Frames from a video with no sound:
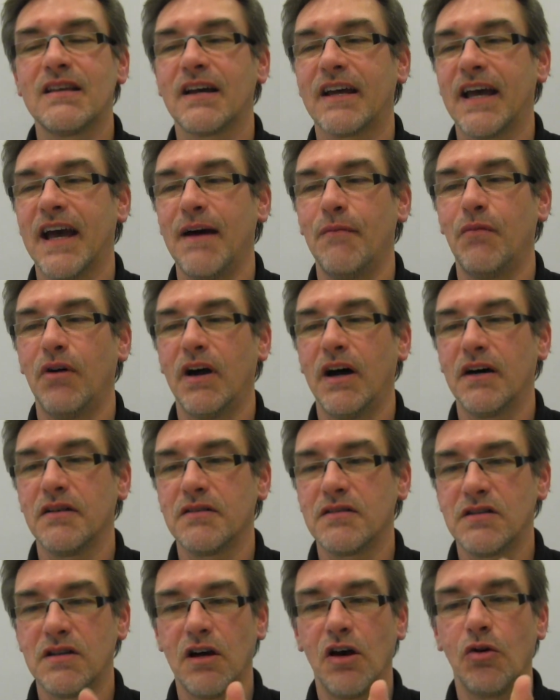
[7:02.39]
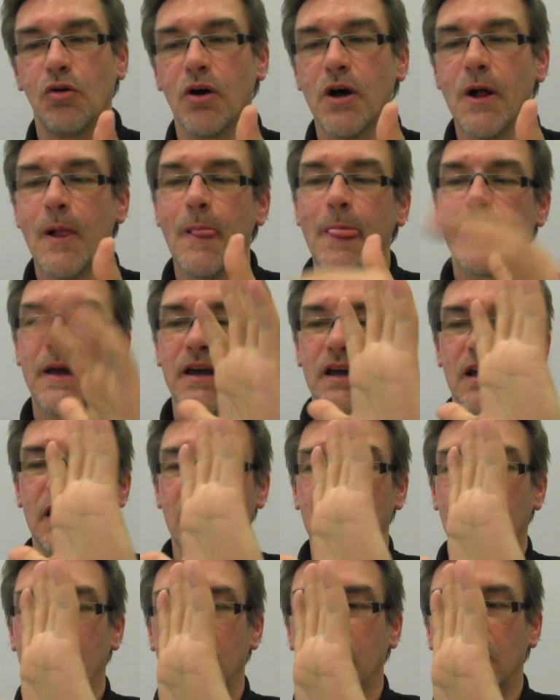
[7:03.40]
the camera. So
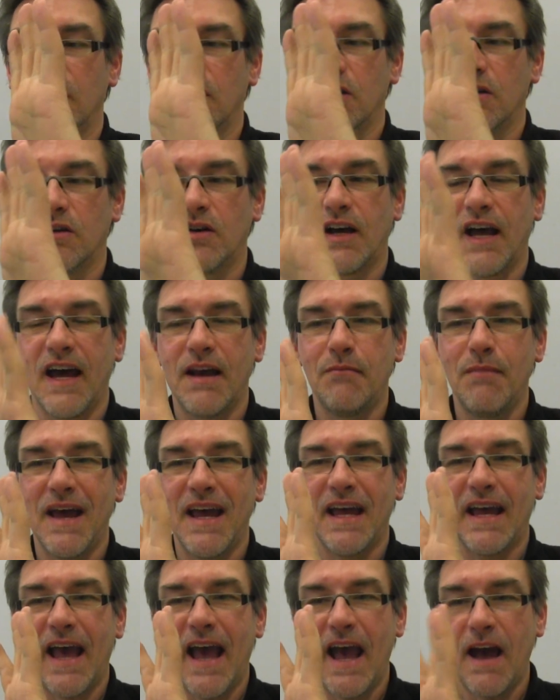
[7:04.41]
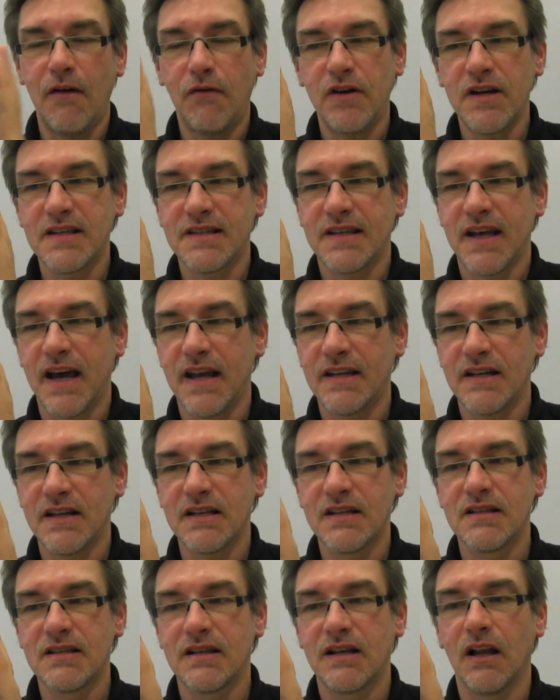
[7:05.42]
you can make every
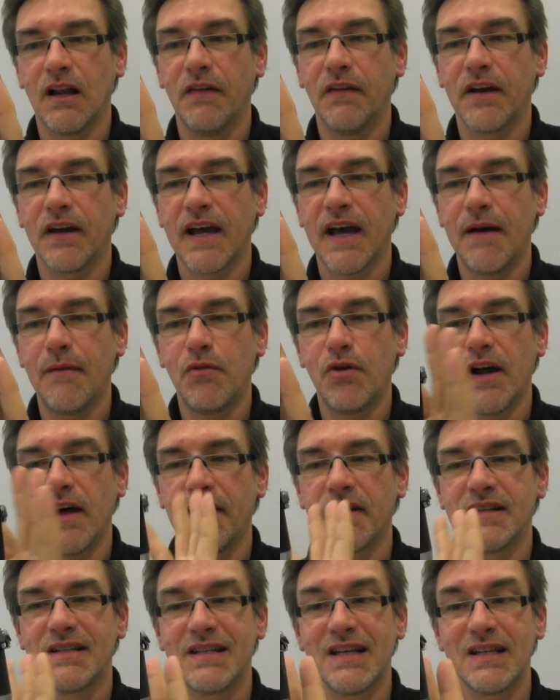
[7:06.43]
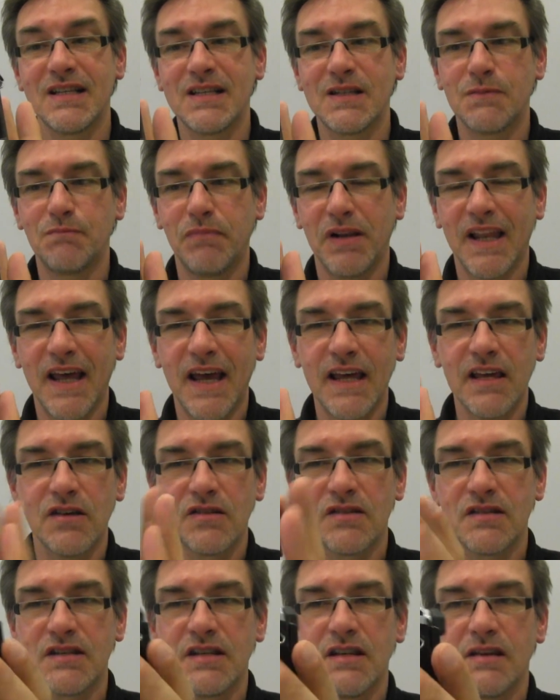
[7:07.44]
setting still on the camera. The display, you
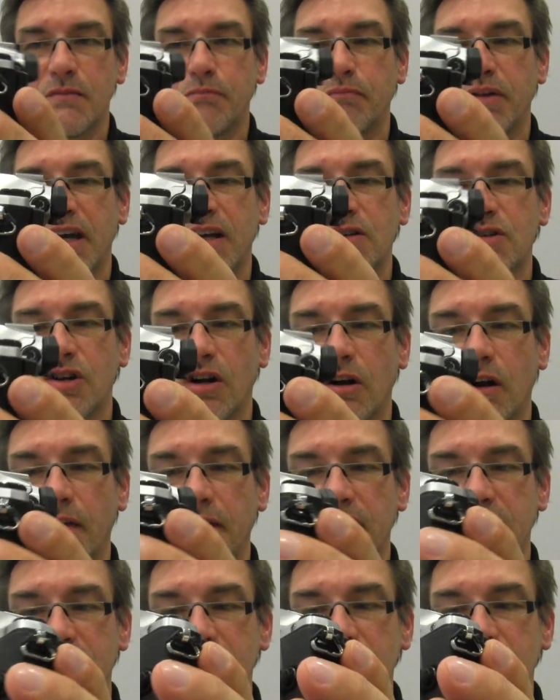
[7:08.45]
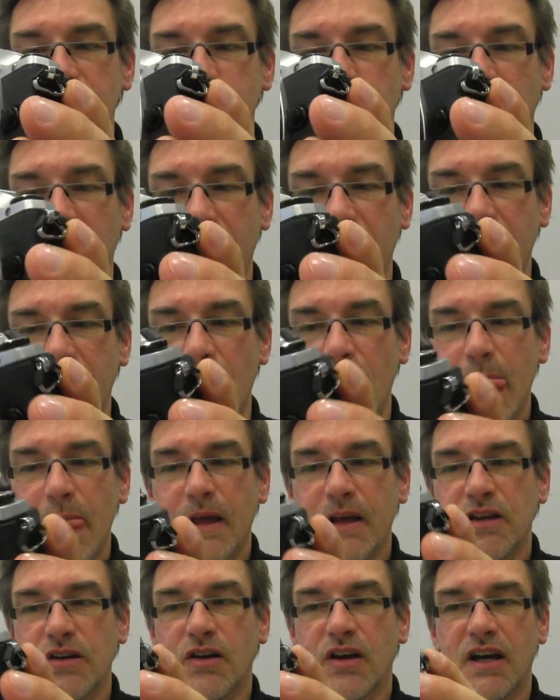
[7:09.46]
see the picture on the display.
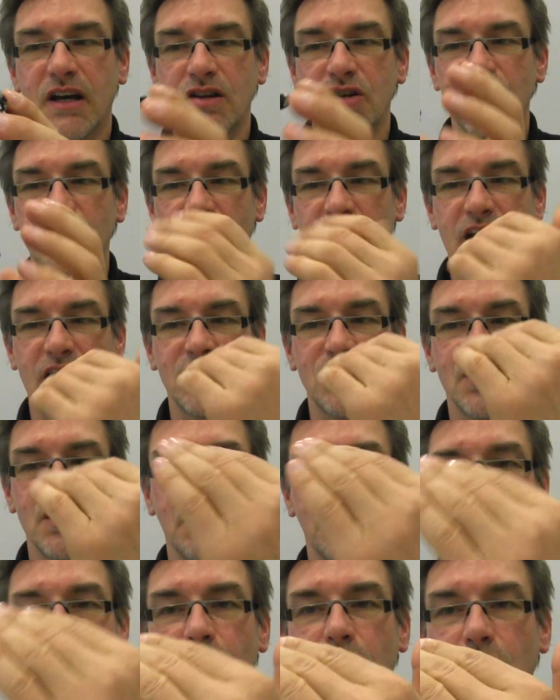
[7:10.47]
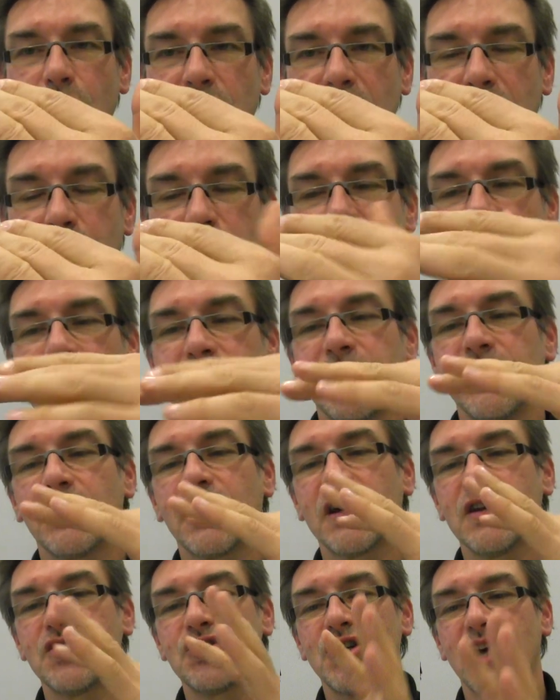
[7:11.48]
You can change the program. You
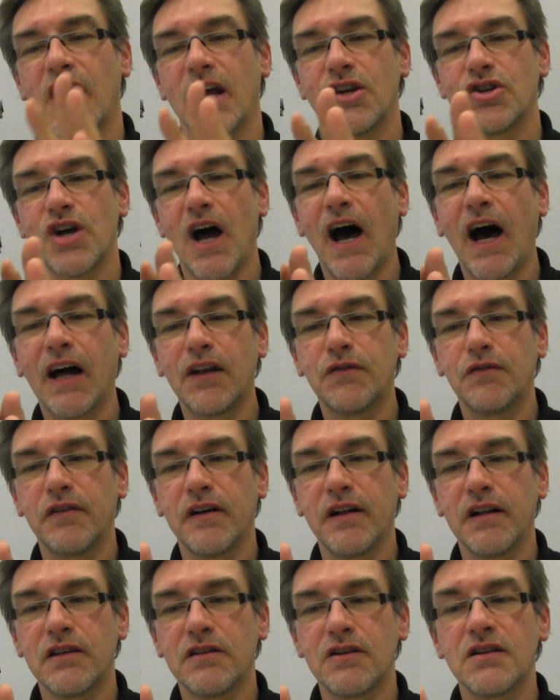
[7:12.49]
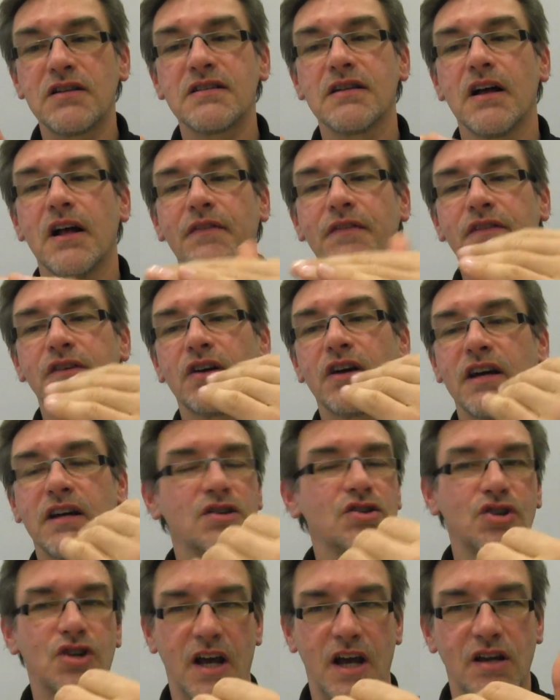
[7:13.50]
can change art filters. You
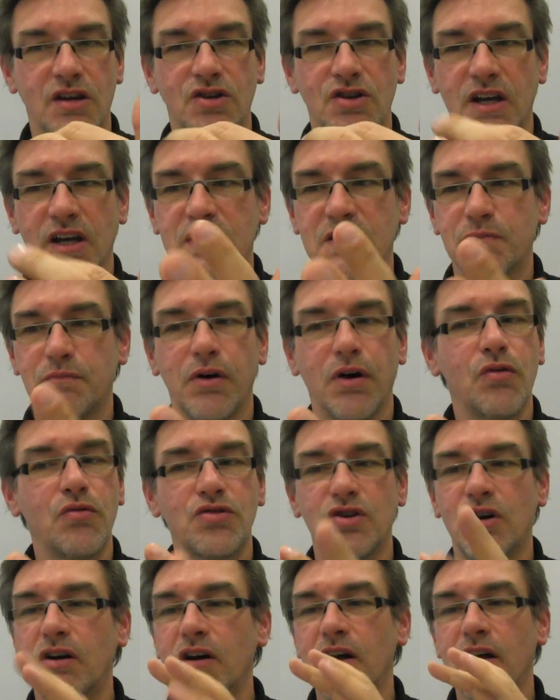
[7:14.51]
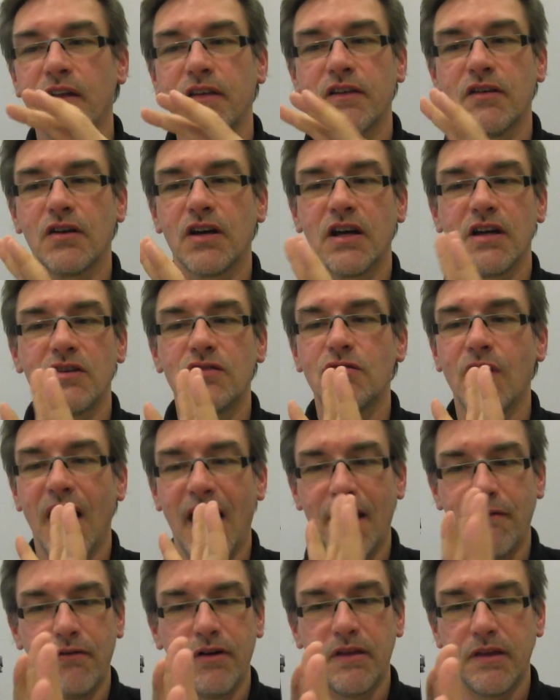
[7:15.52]
can change exposure. You can do
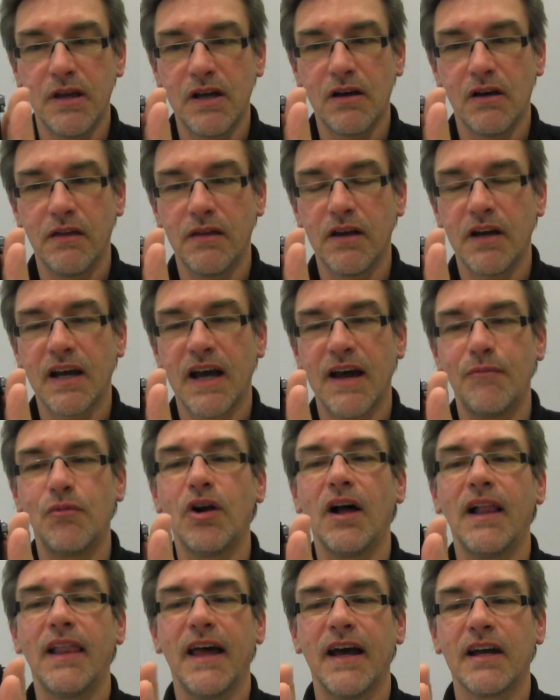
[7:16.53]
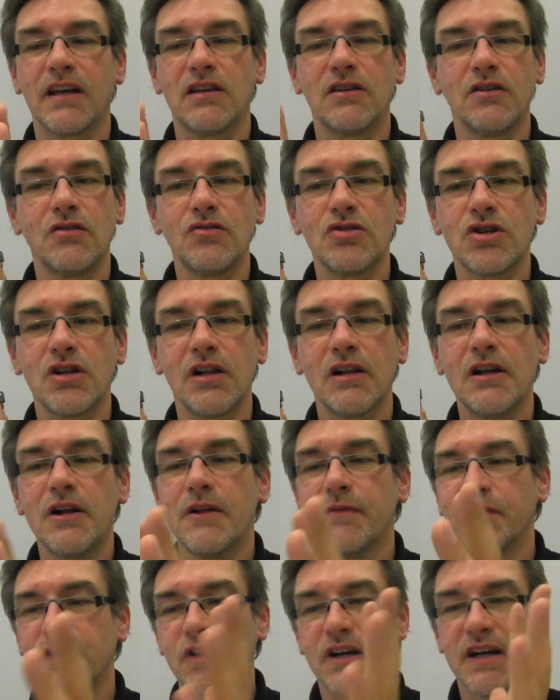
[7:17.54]
everything on the camera like usual.
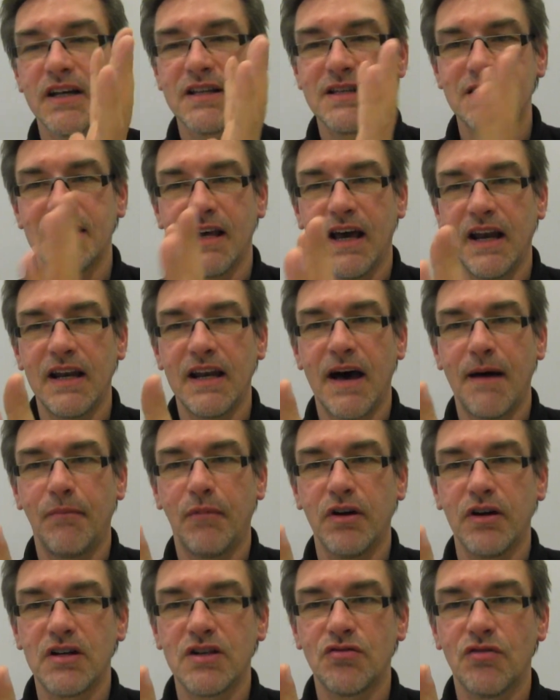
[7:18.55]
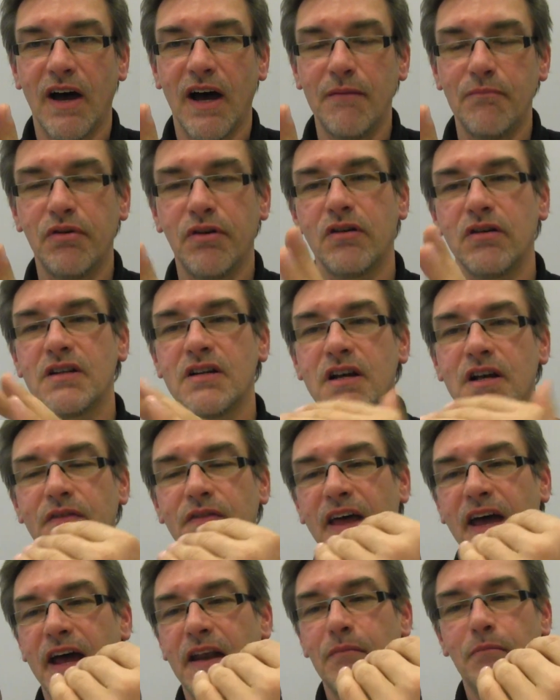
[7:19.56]
You can set it up on a tripod
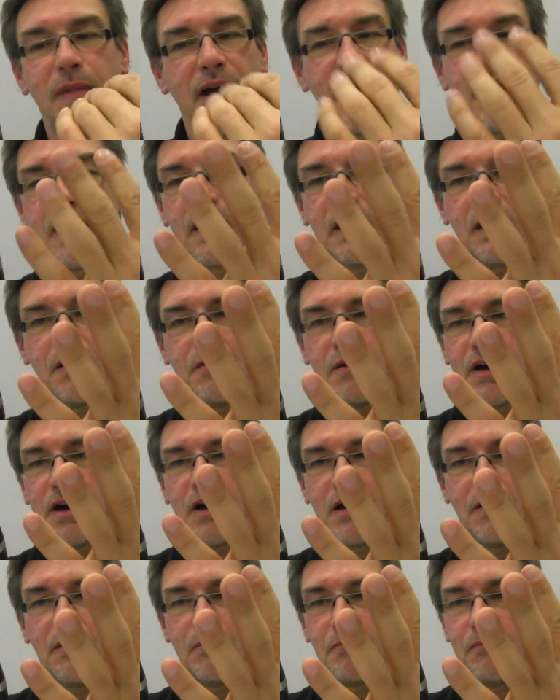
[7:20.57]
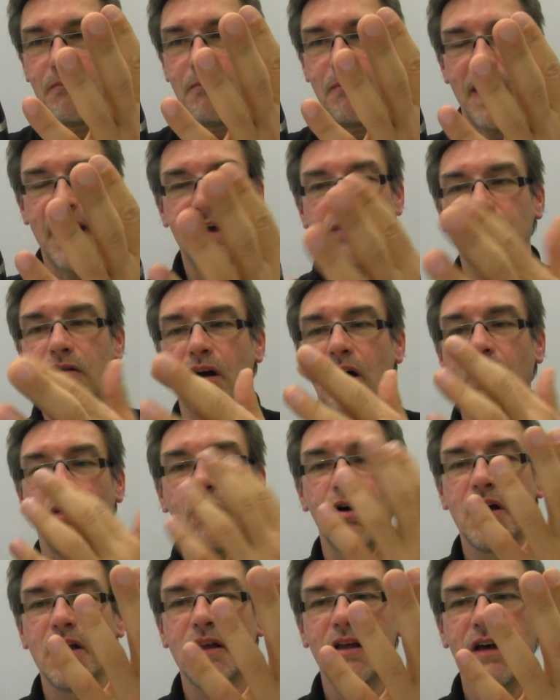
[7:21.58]
and make a
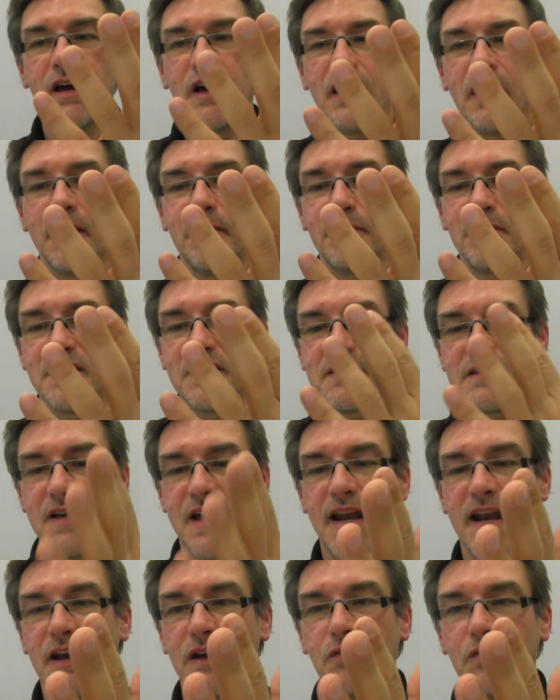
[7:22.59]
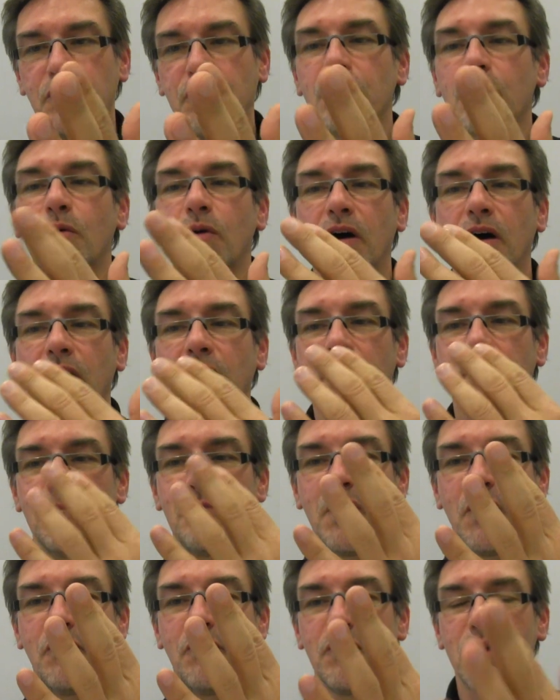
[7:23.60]
macro setting
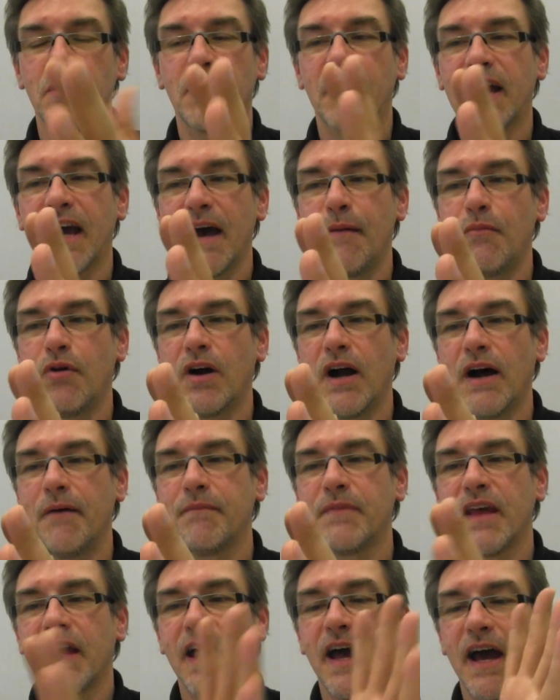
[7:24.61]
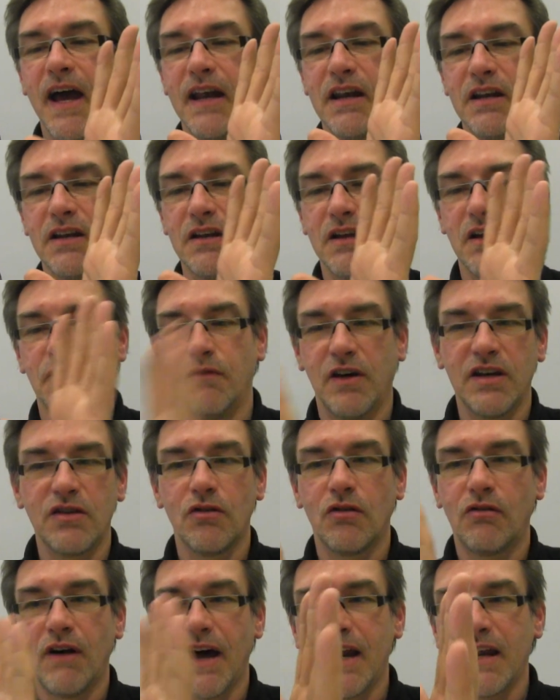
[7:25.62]
with the camera. And when
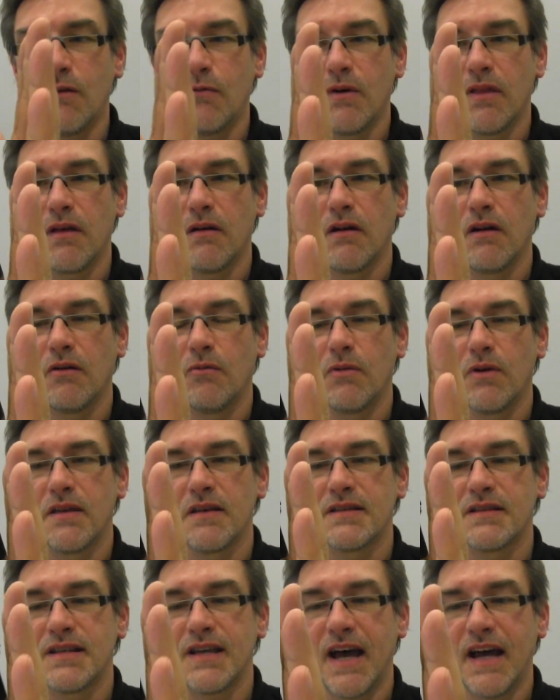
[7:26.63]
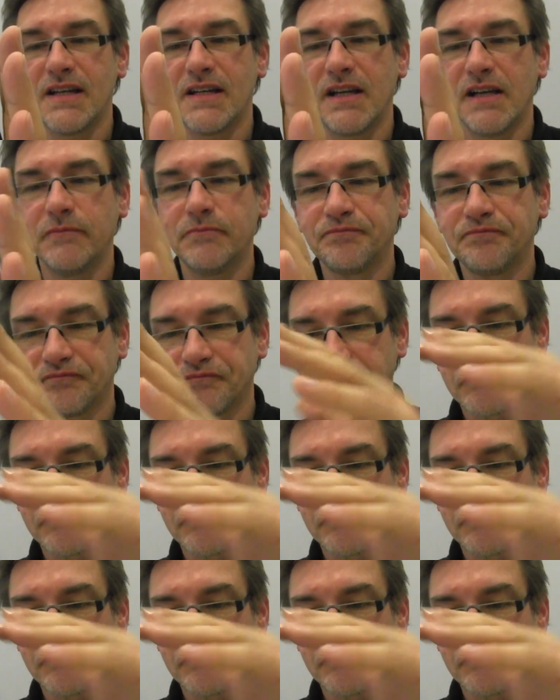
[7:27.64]
you're ready with a setting,